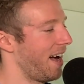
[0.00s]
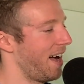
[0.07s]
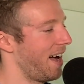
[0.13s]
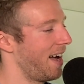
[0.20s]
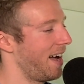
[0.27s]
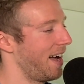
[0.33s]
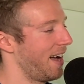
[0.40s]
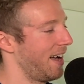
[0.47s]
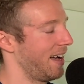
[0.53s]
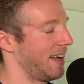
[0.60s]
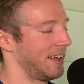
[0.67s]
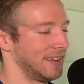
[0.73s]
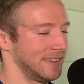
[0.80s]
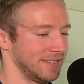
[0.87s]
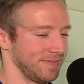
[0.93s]

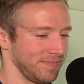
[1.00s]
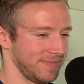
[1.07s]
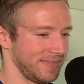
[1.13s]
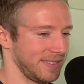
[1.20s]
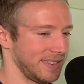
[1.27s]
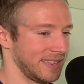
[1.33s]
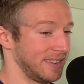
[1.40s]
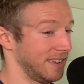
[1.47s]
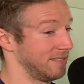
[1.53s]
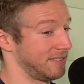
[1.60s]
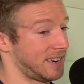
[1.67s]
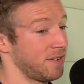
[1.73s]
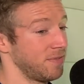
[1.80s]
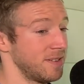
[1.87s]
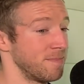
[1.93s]
uh, it was
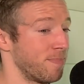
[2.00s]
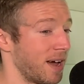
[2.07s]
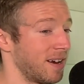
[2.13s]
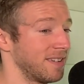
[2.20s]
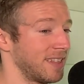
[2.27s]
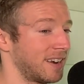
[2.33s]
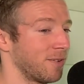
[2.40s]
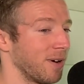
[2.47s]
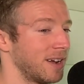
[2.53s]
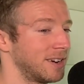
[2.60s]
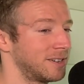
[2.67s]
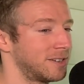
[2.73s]
definitely better than grad.